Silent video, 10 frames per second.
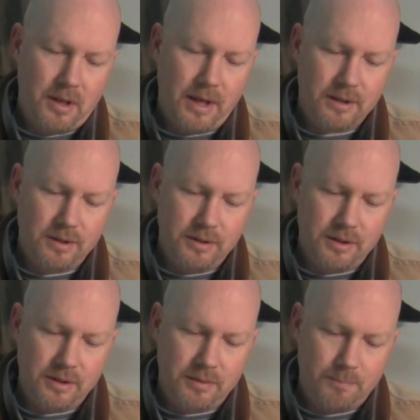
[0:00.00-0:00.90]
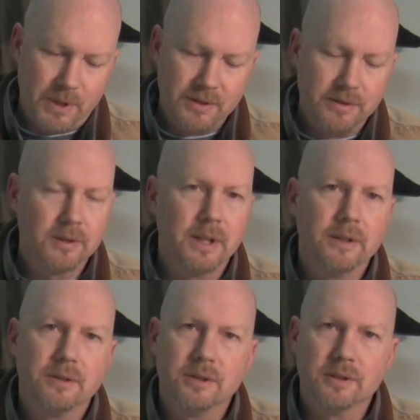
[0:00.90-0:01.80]
actually just pencil
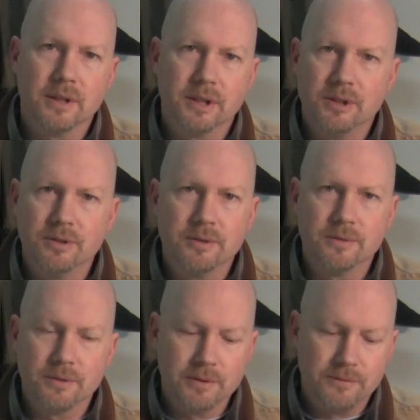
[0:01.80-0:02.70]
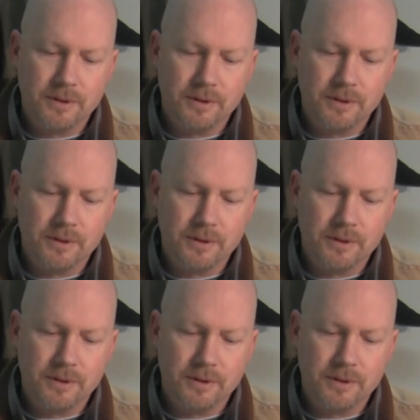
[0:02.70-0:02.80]
lead, just like you use for drift